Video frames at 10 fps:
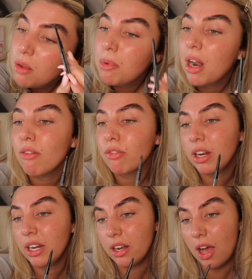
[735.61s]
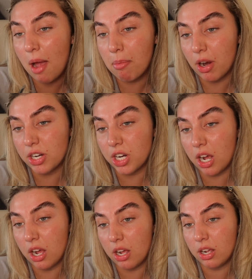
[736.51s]
but like really light
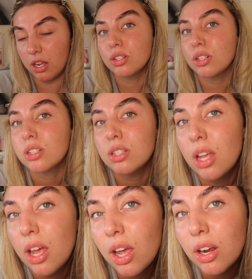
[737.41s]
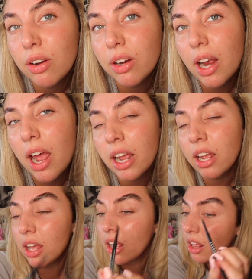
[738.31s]
pressure, just to create